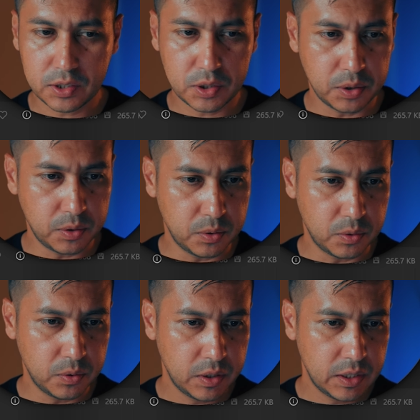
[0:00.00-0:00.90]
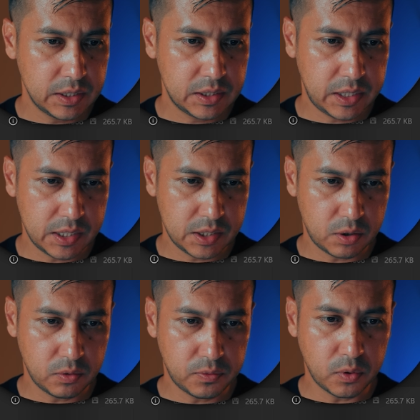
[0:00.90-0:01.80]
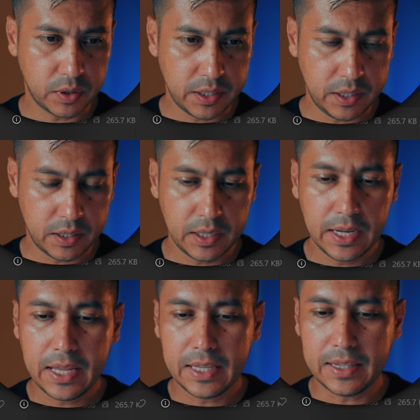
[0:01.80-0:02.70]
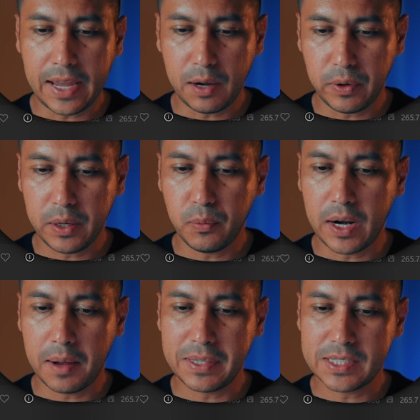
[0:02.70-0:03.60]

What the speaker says: to 1004 here. That way, when I'm in